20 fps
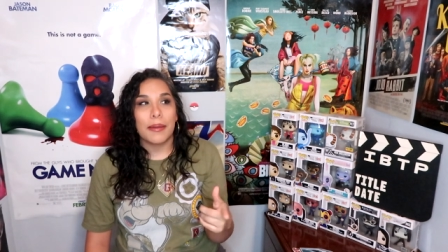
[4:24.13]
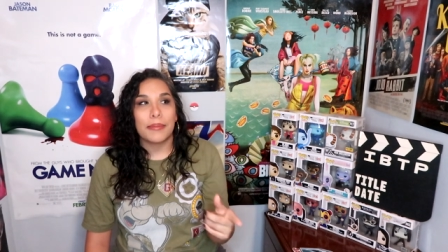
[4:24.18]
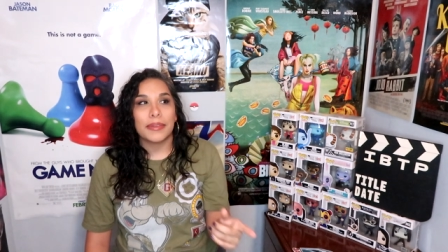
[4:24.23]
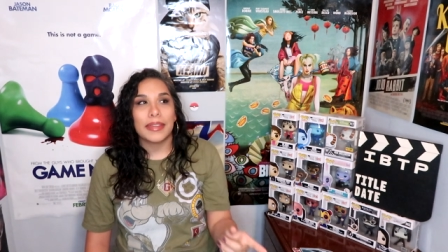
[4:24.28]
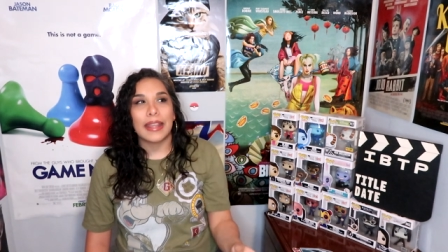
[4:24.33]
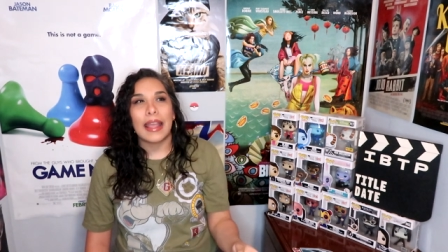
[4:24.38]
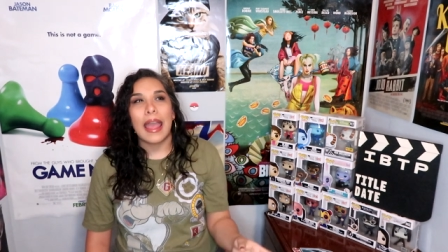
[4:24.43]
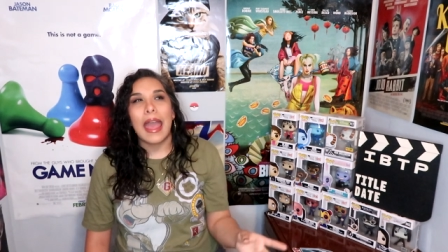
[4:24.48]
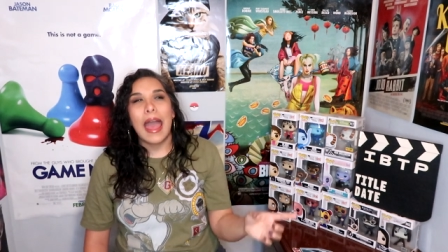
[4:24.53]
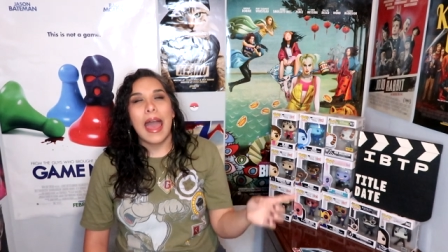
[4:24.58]
I
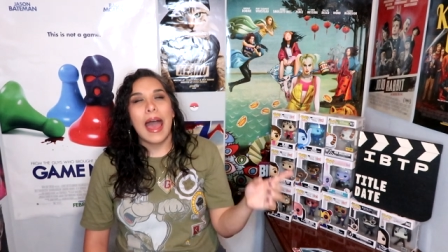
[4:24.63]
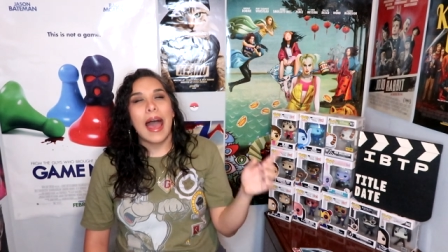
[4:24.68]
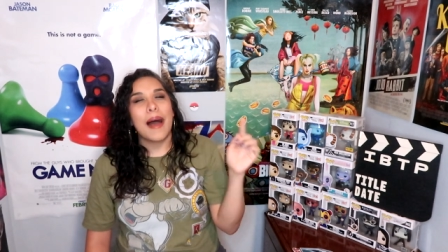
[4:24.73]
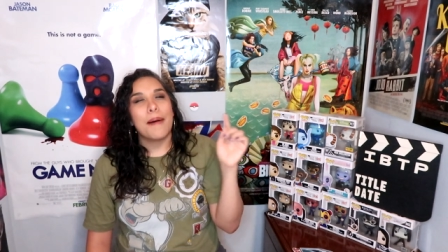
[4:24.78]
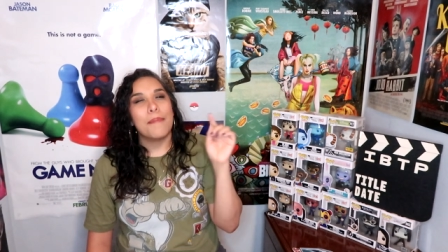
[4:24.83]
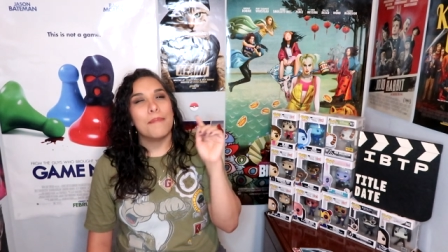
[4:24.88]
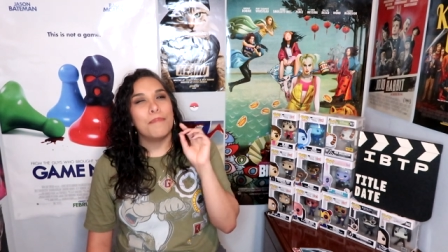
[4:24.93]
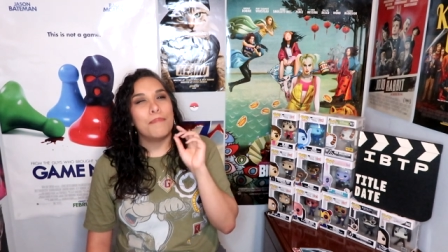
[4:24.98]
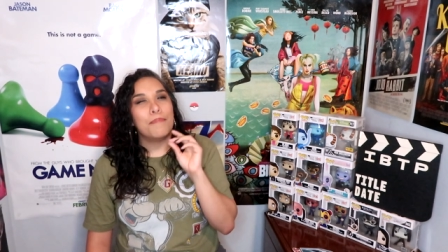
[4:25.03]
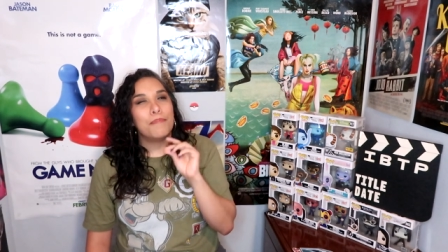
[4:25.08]
was like,
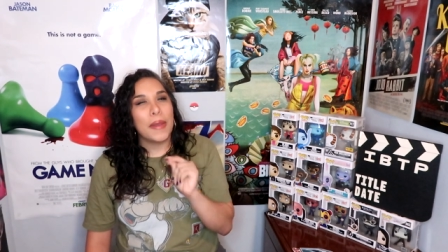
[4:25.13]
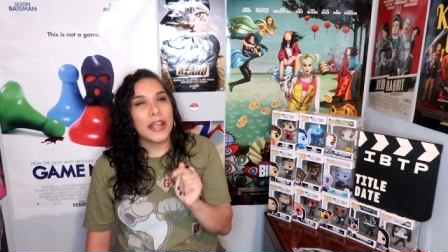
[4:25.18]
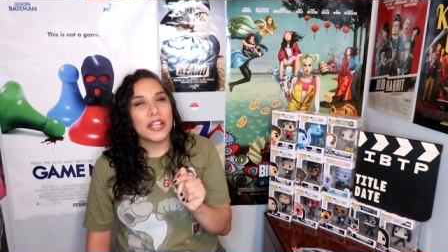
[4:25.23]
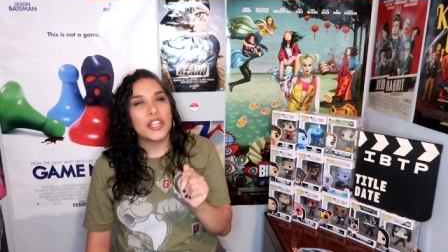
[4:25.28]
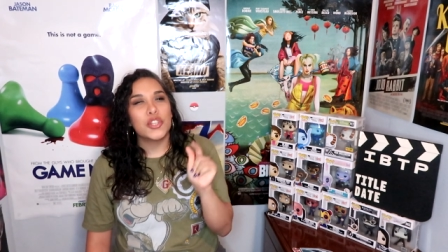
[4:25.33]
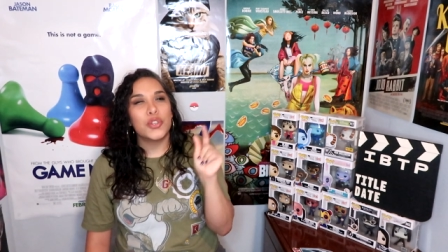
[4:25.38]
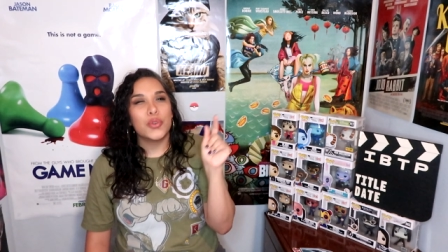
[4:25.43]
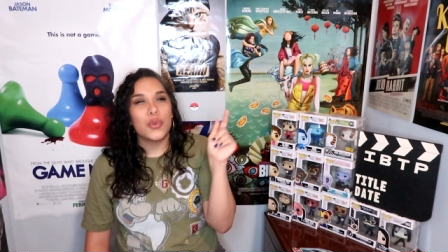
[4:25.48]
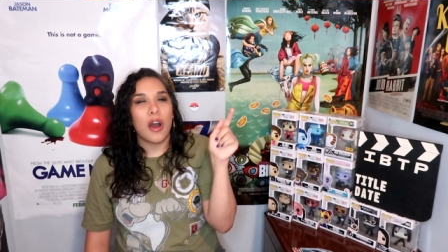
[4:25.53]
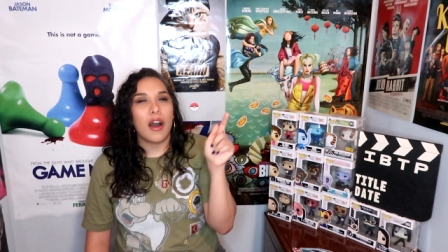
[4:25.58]
I
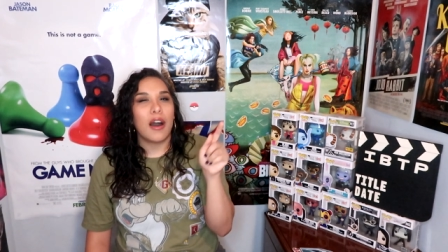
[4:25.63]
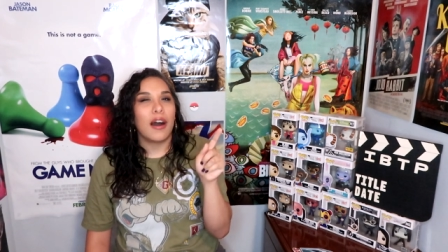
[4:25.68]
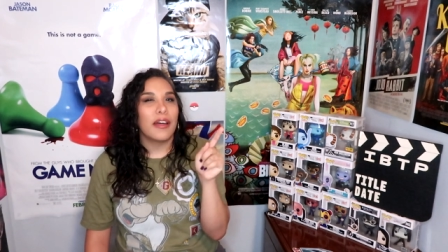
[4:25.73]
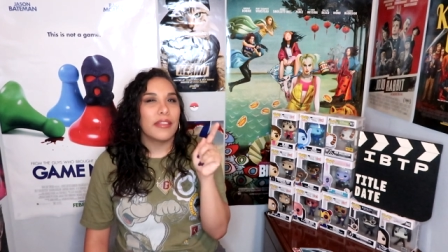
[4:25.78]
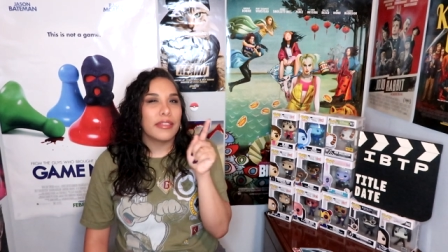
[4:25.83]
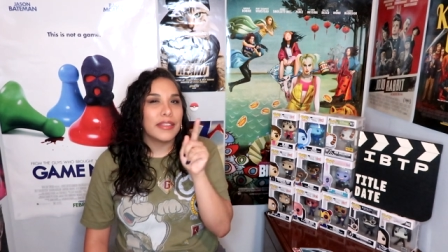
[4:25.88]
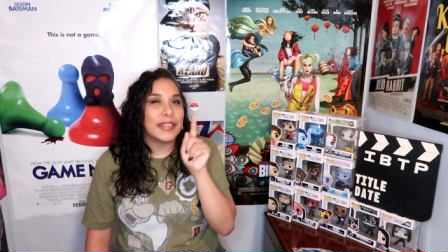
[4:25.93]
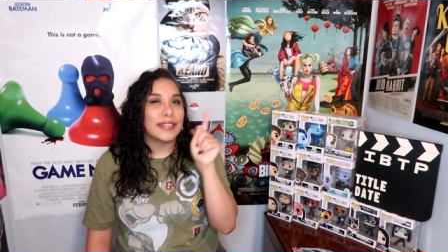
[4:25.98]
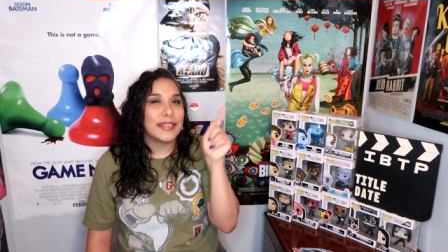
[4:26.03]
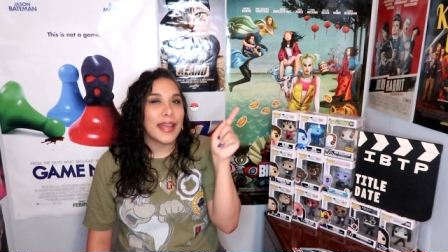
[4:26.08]
bet you
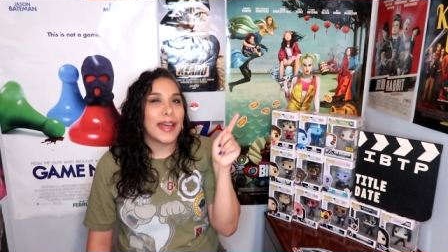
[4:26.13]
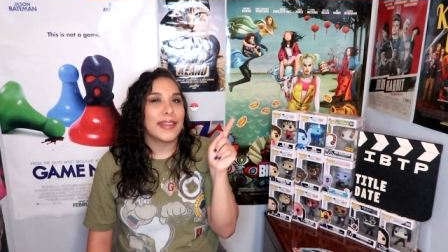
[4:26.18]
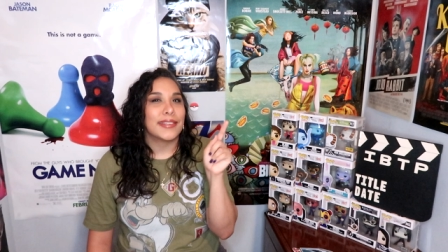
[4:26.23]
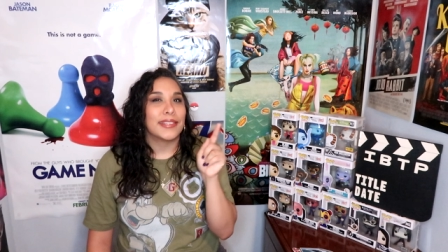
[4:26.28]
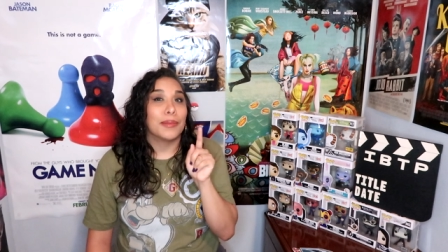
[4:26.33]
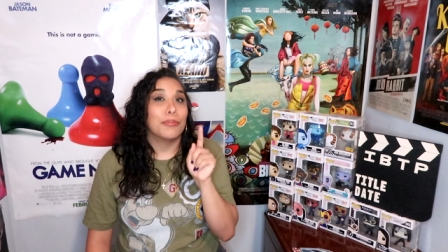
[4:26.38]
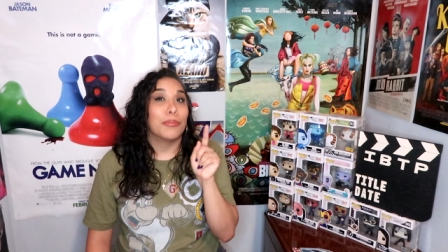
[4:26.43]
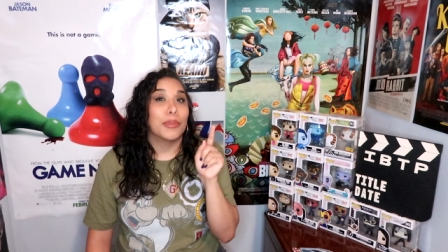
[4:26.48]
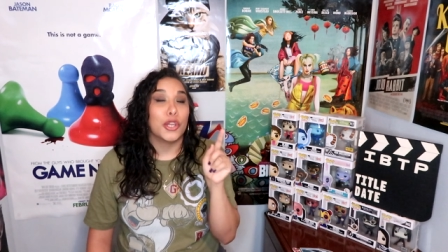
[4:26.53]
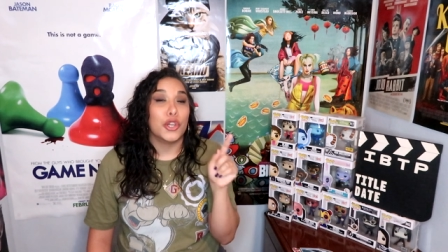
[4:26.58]
all this has
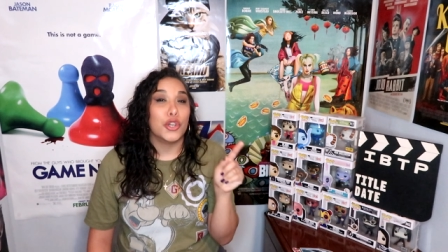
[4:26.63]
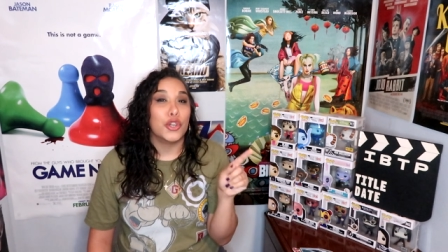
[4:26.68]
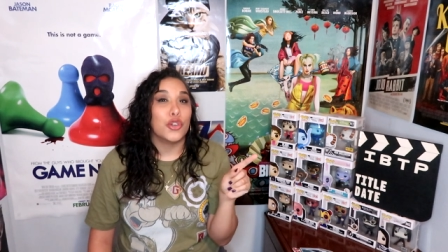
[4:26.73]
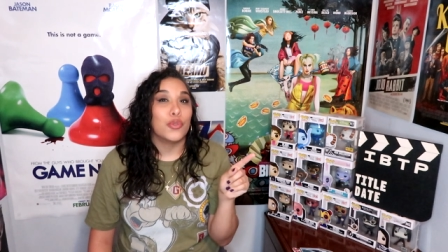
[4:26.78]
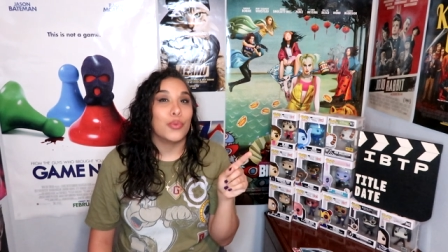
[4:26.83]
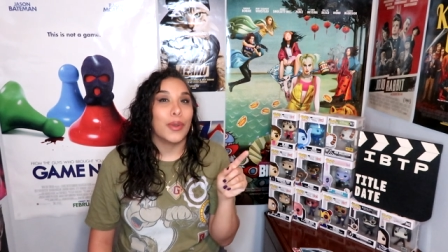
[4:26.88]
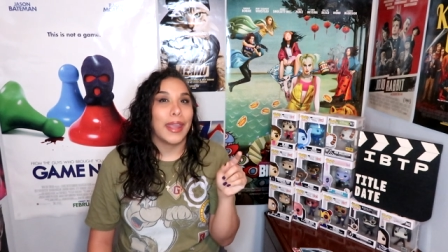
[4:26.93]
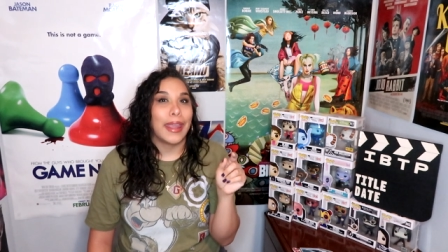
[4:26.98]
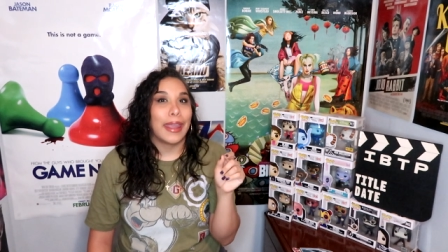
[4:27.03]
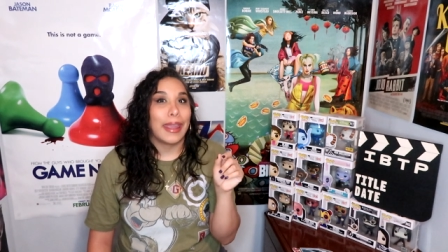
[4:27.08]
something to
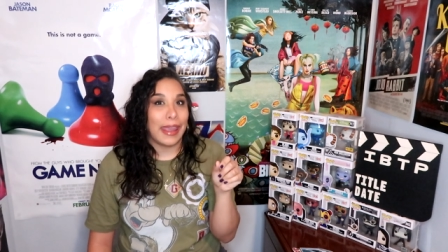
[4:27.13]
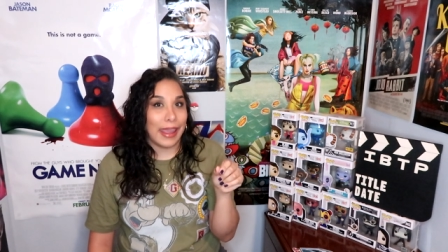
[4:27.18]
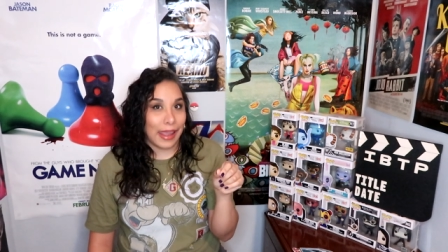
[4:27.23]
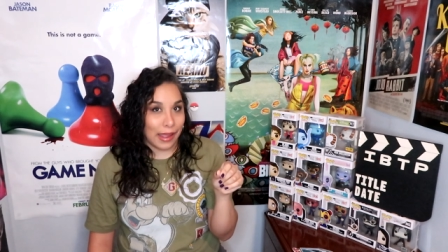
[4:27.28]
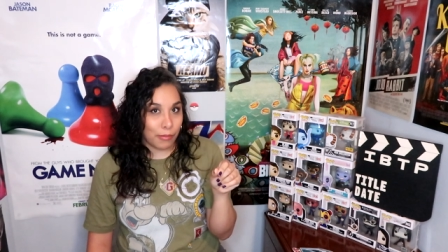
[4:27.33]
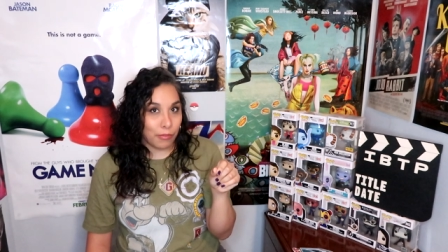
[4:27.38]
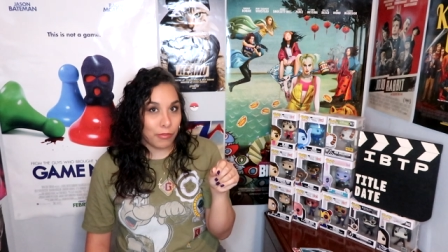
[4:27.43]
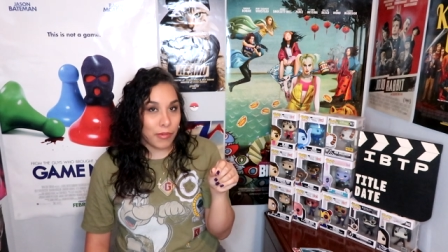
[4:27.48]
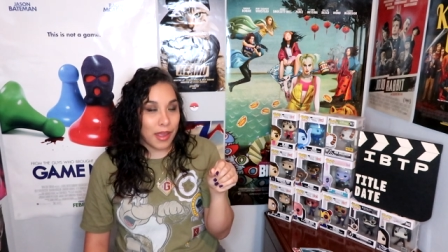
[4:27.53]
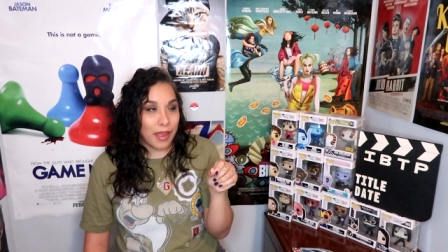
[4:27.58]
do with
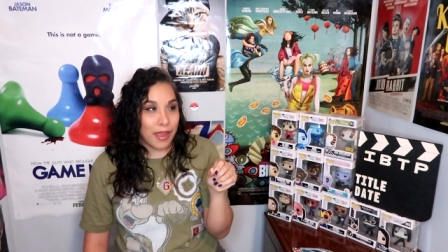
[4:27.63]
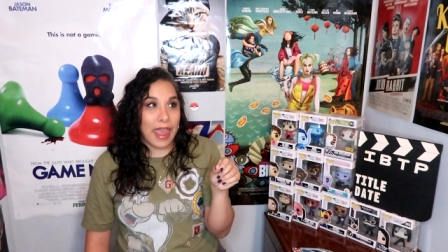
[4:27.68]
him.